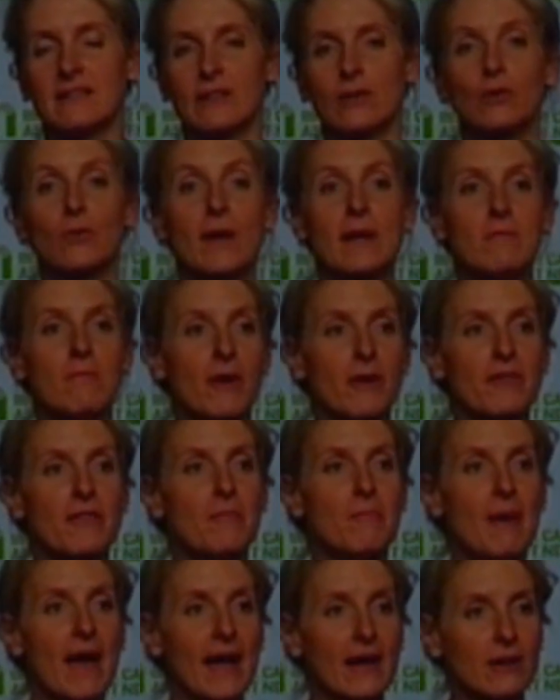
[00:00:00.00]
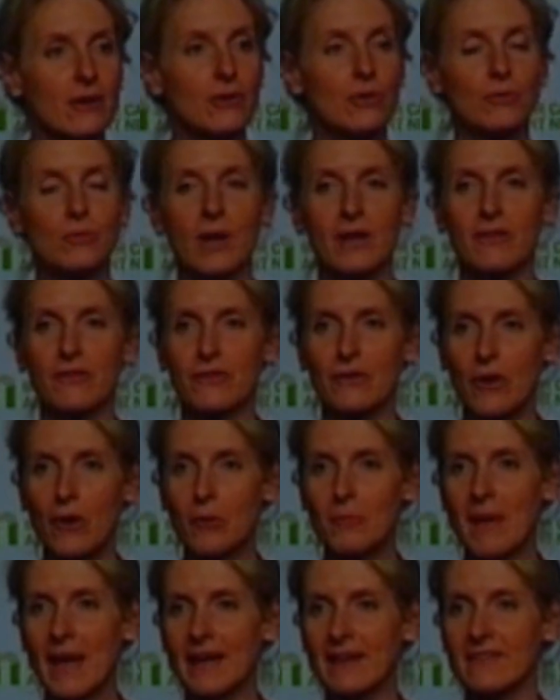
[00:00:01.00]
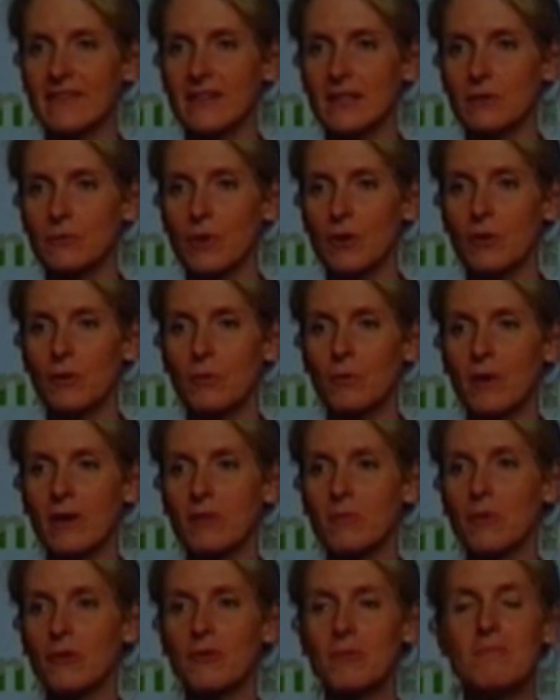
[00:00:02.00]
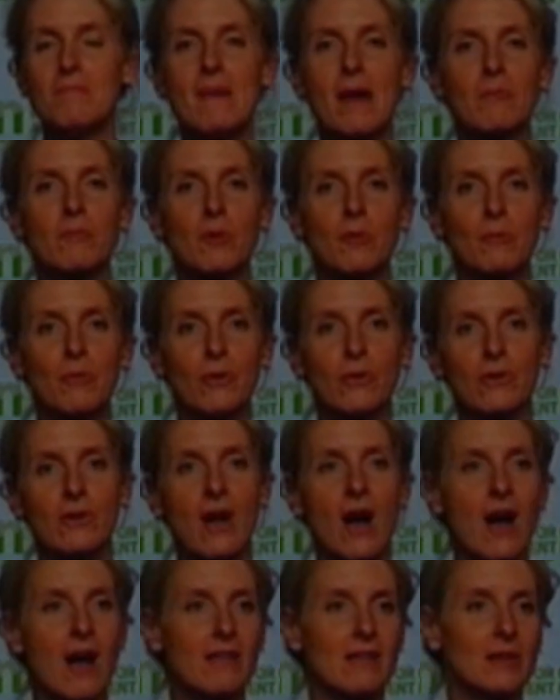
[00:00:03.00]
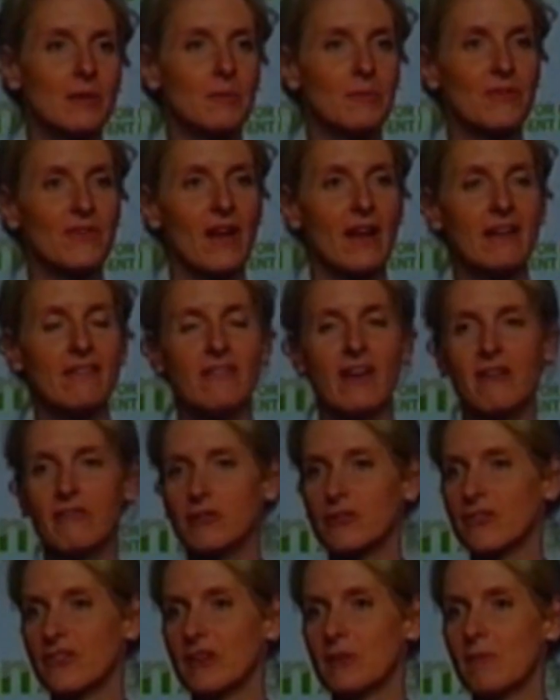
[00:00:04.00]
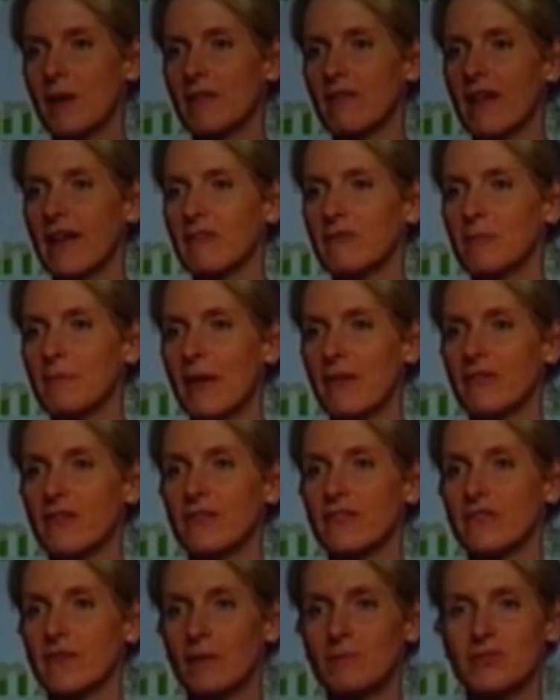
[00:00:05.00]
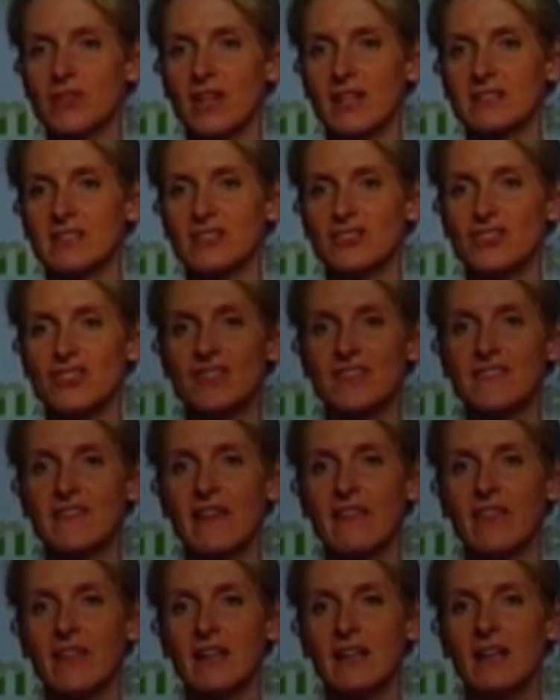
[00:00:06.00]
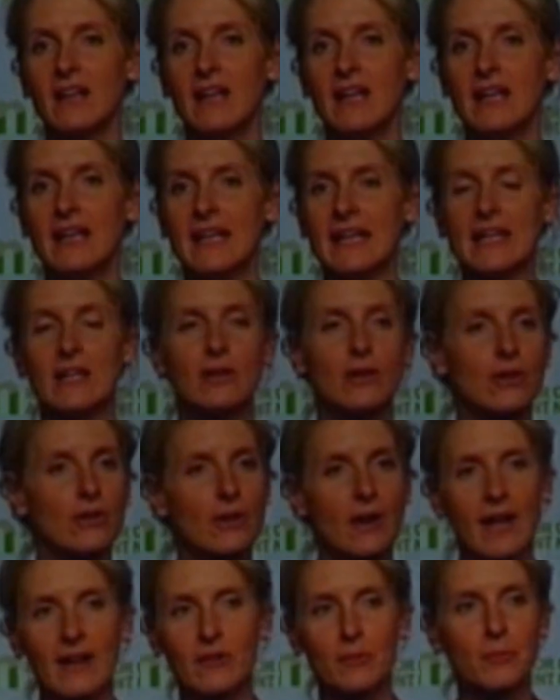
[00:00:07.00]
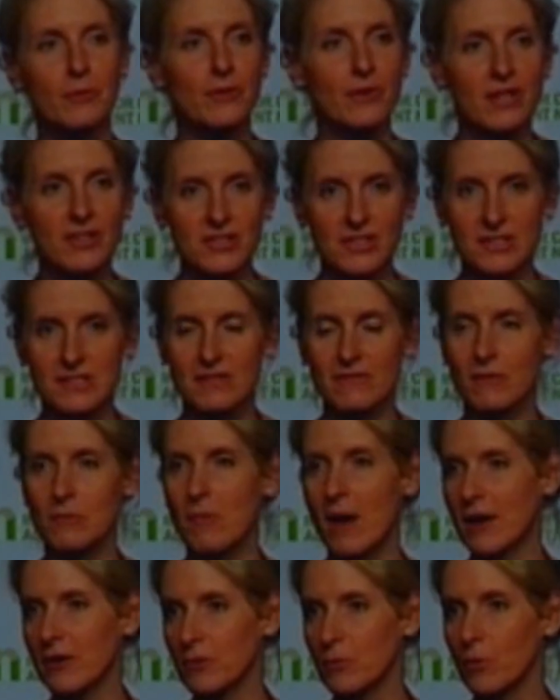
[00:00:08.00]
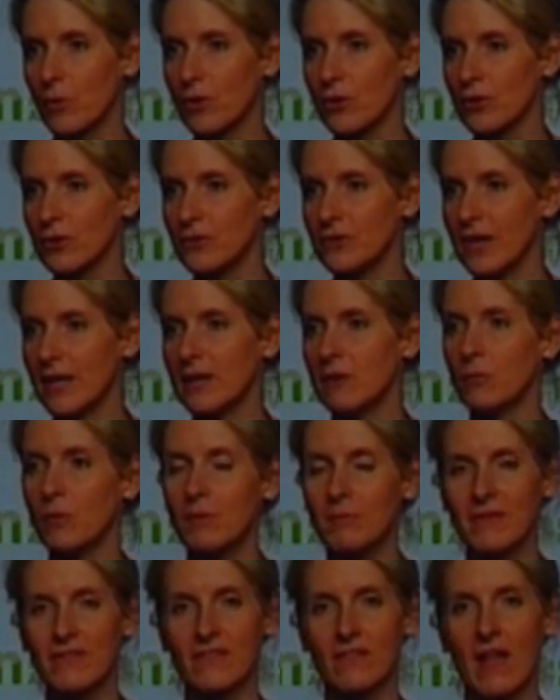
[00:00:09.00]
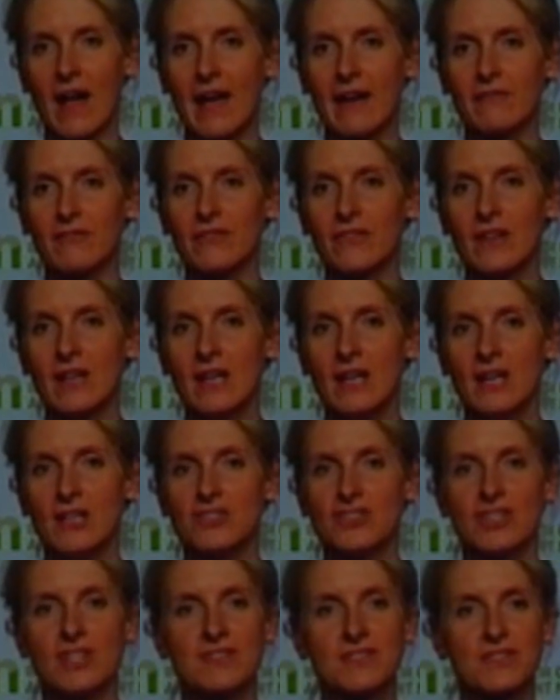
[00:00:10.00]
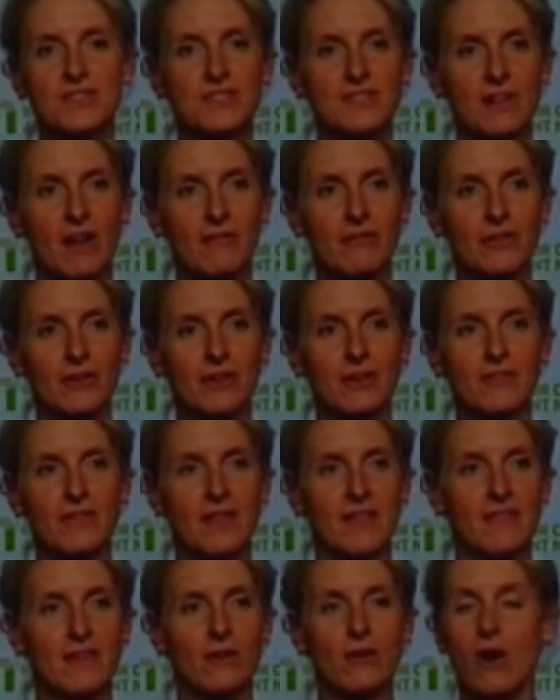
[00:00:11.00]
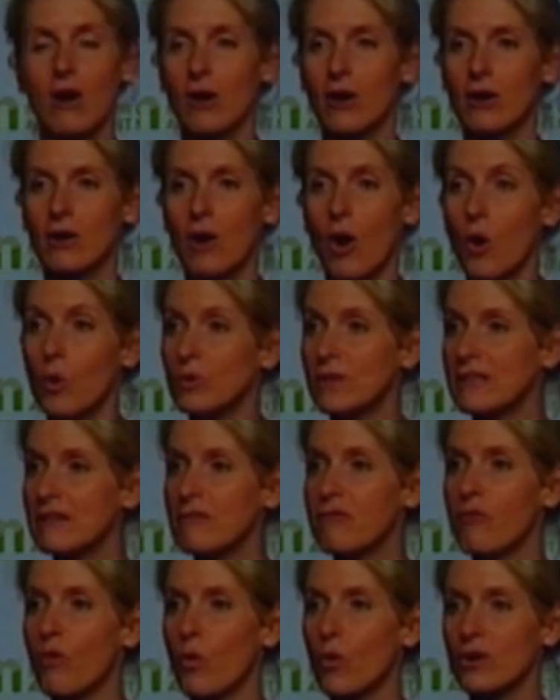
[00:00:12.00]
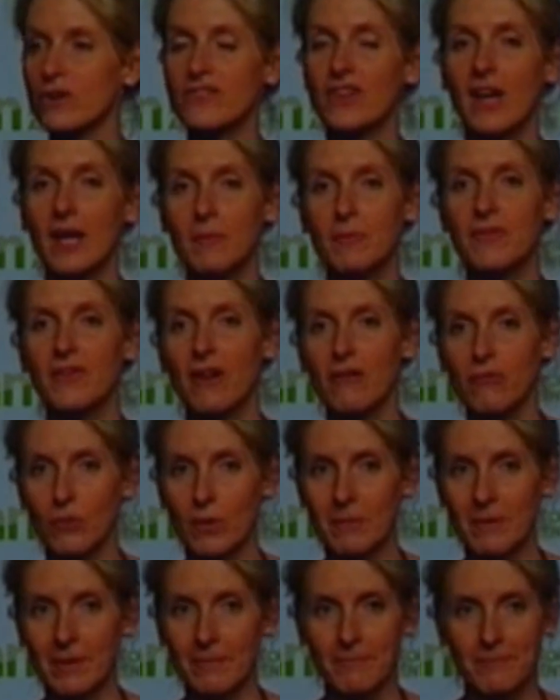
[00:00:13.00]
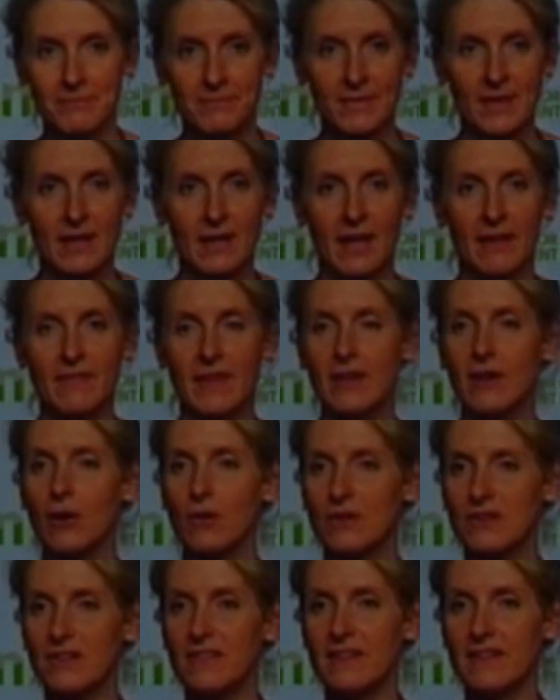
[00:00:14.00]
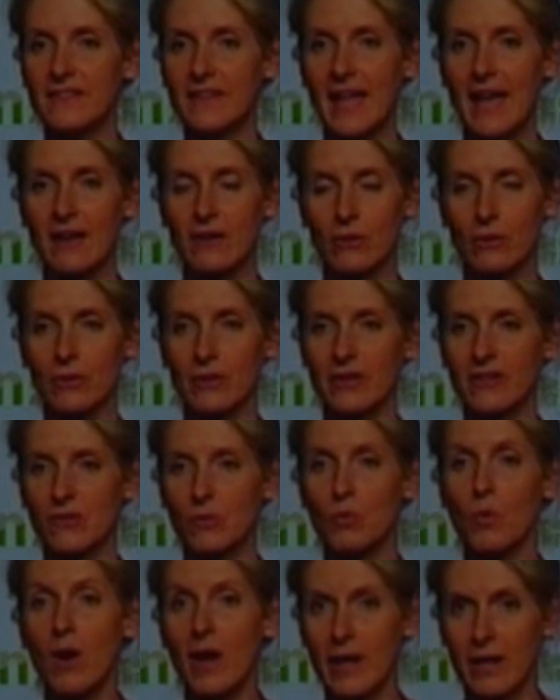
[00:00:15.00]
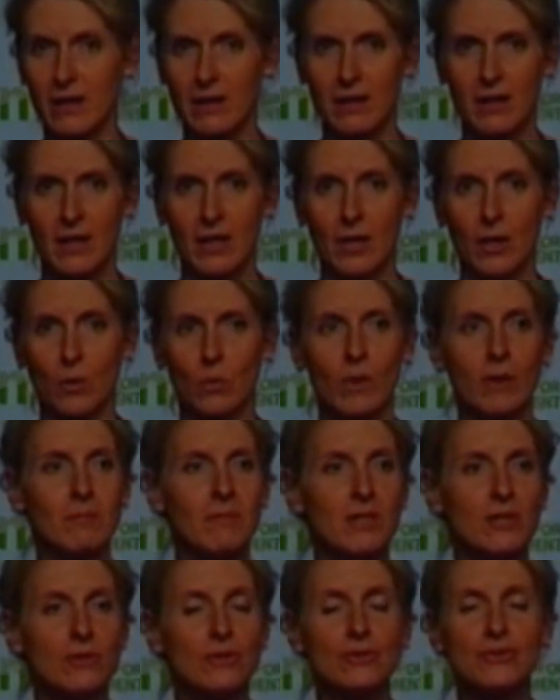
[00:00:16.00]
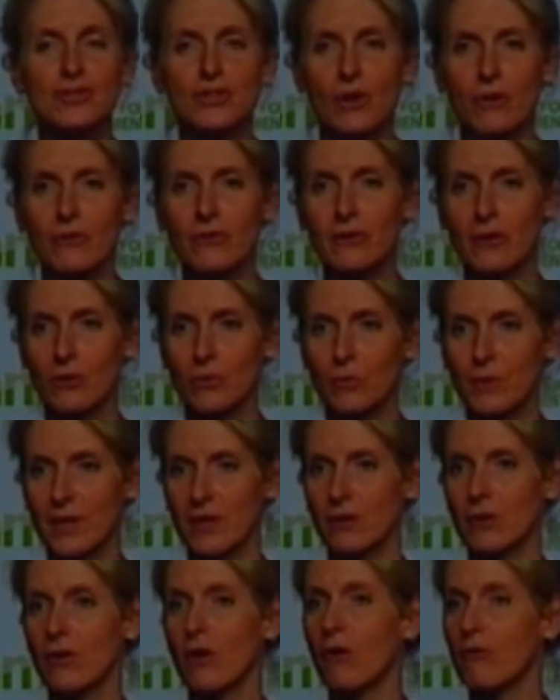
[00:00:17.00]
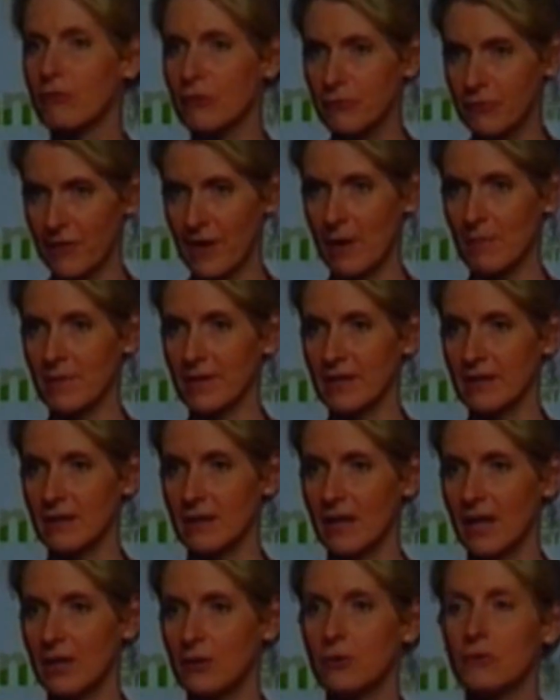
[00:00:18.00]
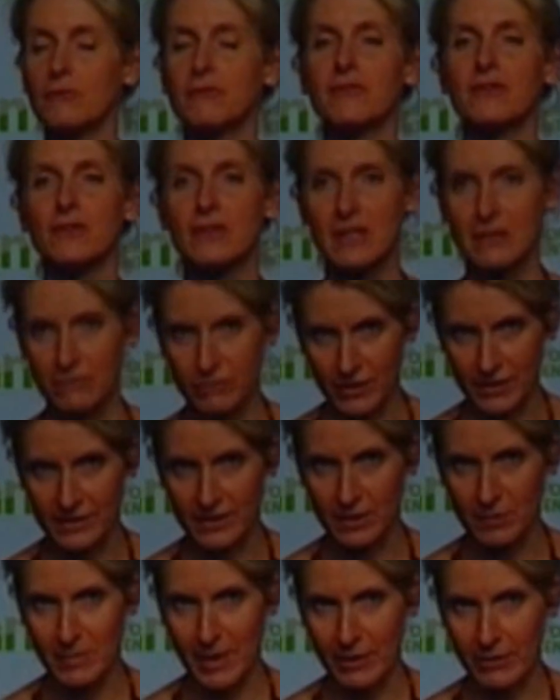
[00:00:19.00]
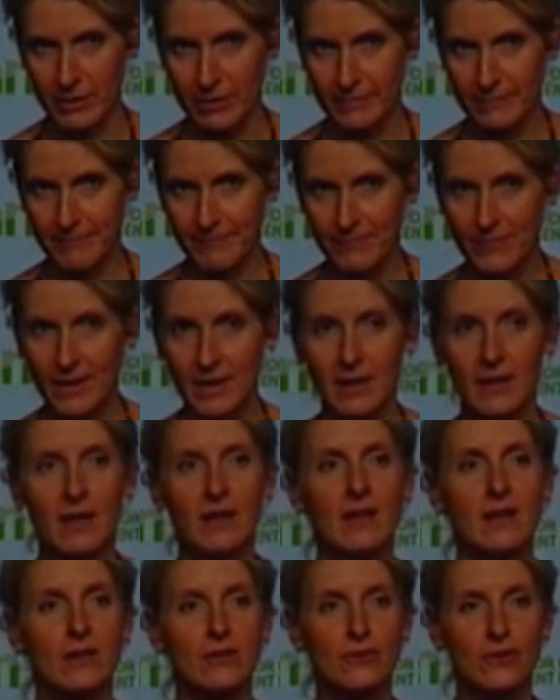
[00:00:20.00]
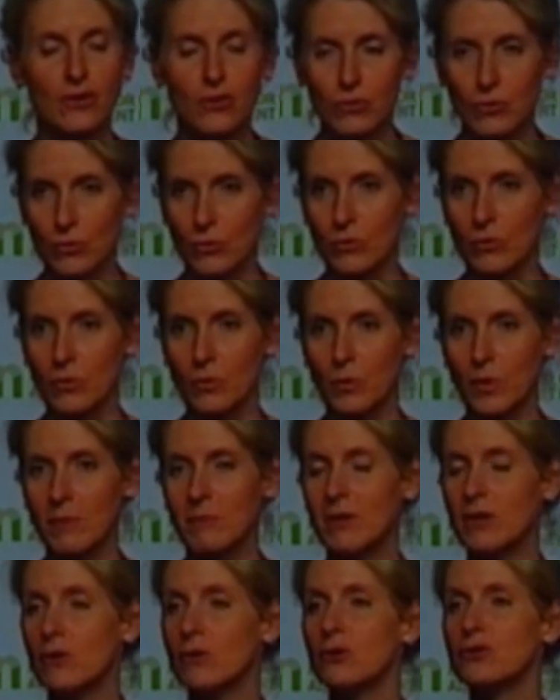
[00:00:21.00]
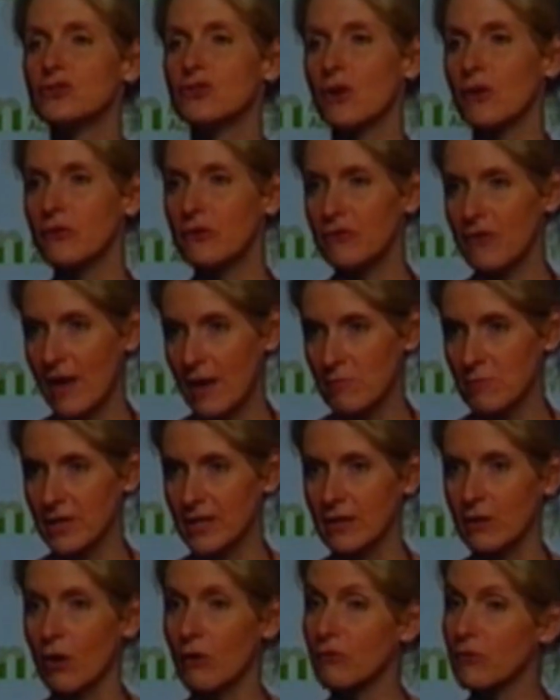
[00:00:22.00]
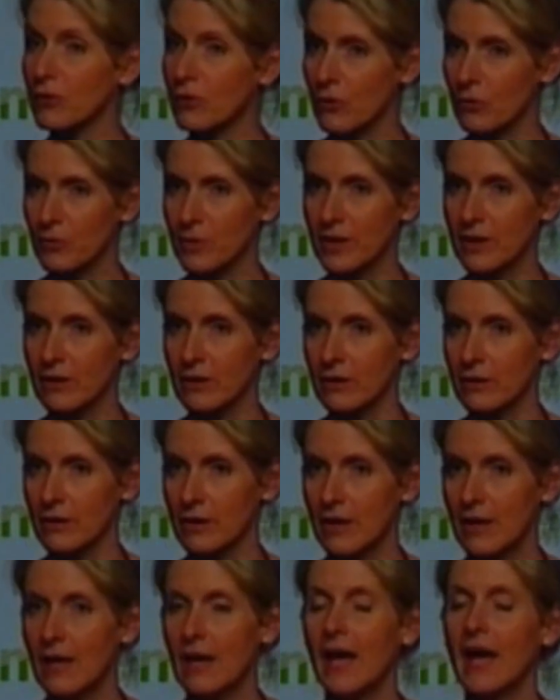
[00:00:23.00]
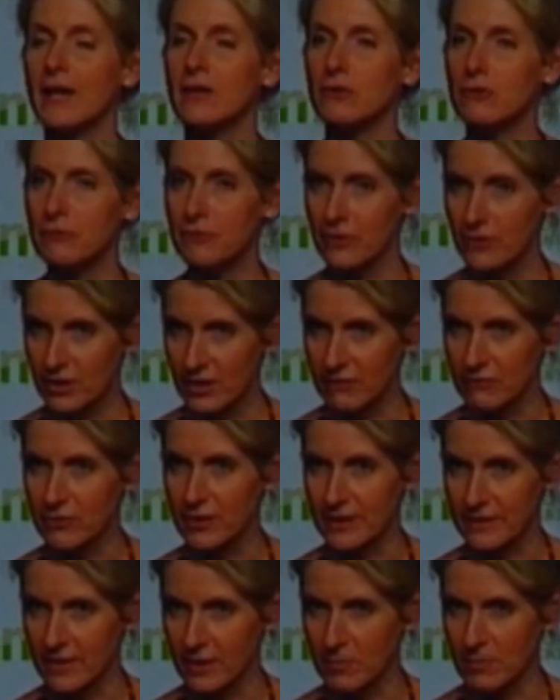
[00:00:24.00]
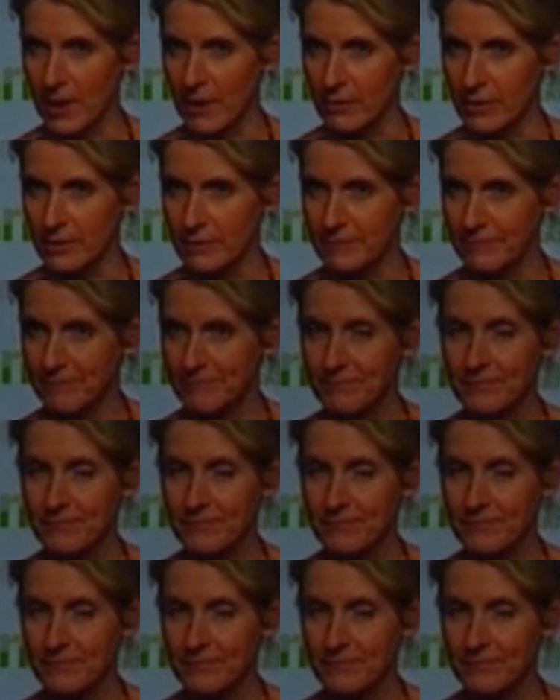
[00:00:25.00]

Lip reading: The great Martha Beck, who writes for O Magazine, wrote one of the most memorable columns I have ever seen in my life about this subject, and she said that in her explorations of the modern world and in women's lives, she has discovered that there are only 4 types of women, and they go into these categories. 1, women who chose career over family and who feel conflicted about it. 2, women who chose family over career and who feel conflicted about it.